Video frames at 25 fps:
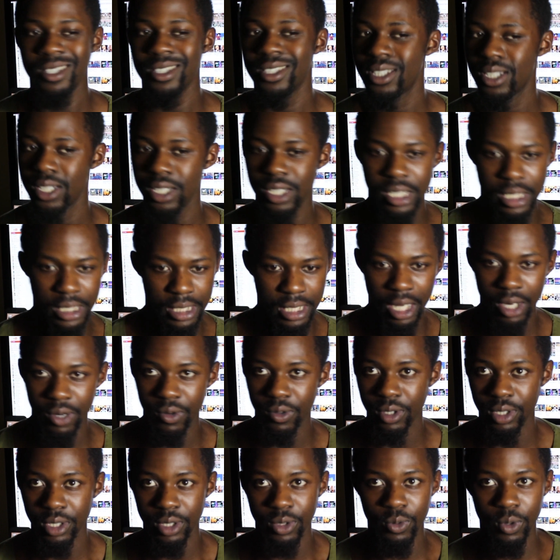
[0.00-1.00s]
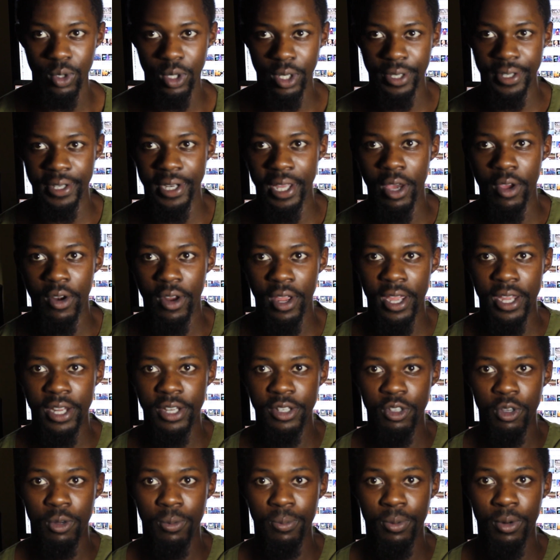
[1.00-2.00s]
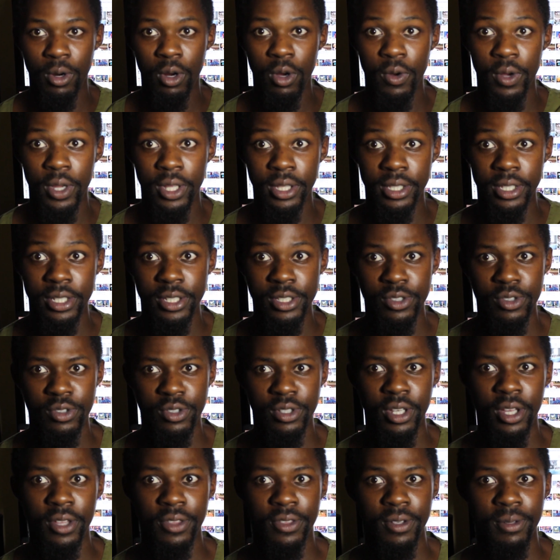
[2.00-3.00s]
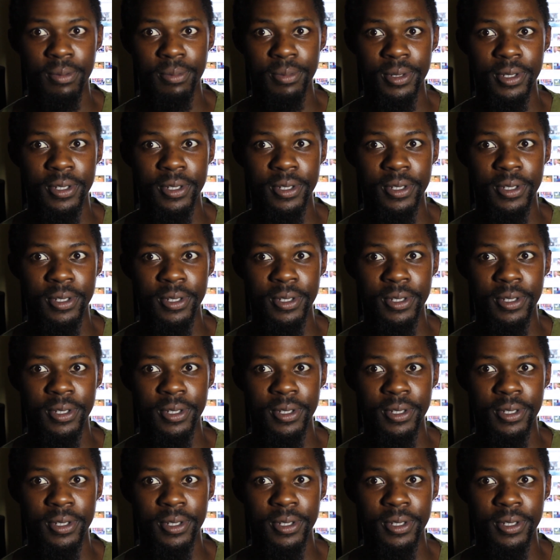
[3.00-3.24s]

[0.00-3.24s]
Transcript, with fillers: It's just not really working out. I ain't no pro at this or nothing,